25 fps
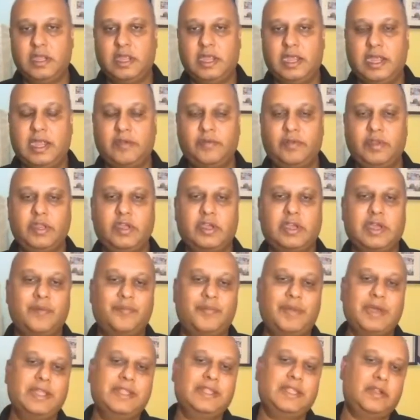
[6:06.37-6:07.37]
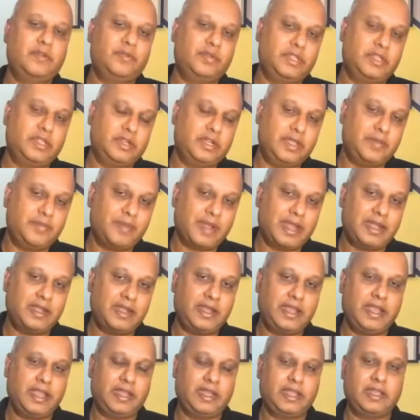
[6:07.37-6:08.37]
and when you combine that with your demand
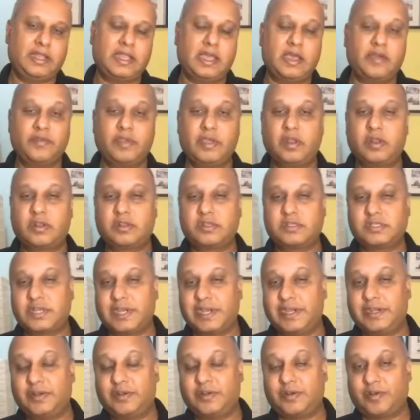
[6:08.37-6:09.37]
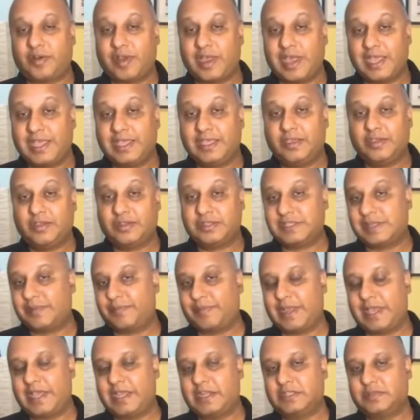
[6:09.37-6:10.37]
data, now you're trying to rank your
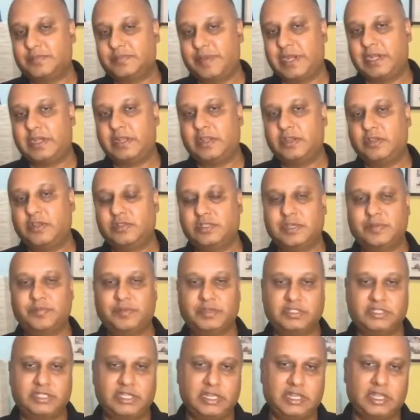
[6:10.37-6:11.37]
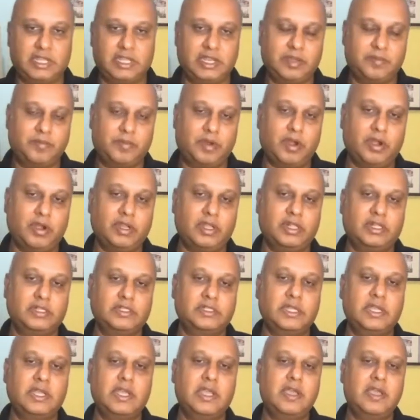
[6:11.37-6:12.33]
suppliers better using machine learning models